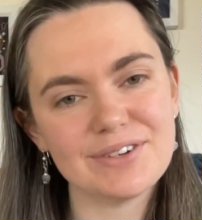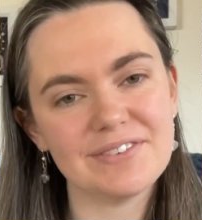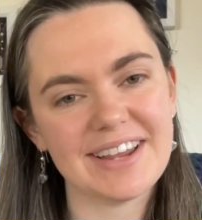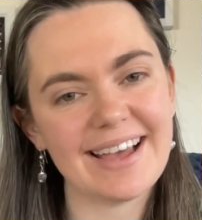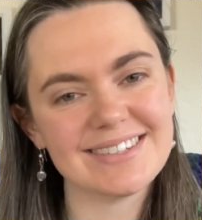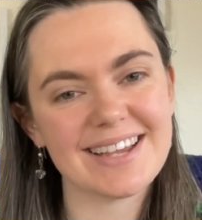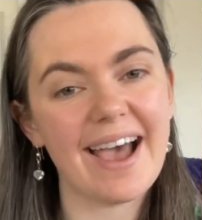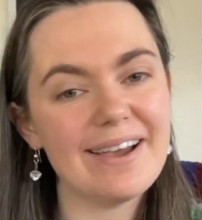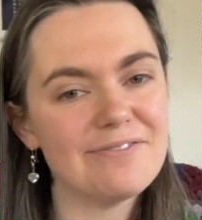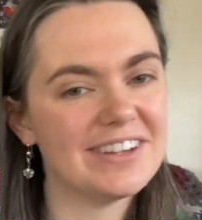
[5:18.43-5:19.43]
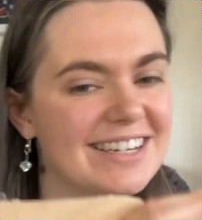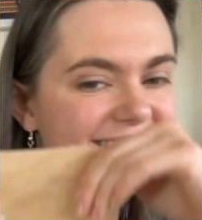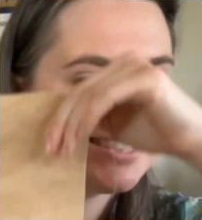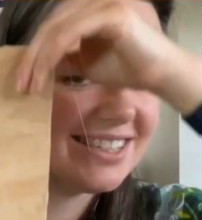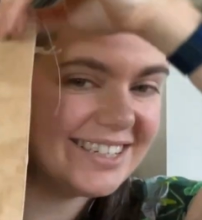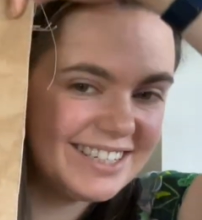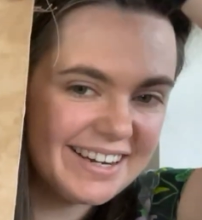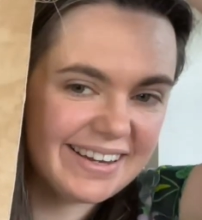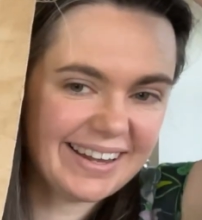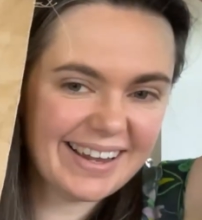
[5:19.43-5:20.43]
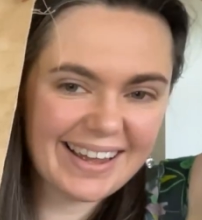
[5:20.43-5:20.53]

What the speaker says: to announce I have finished the stitching.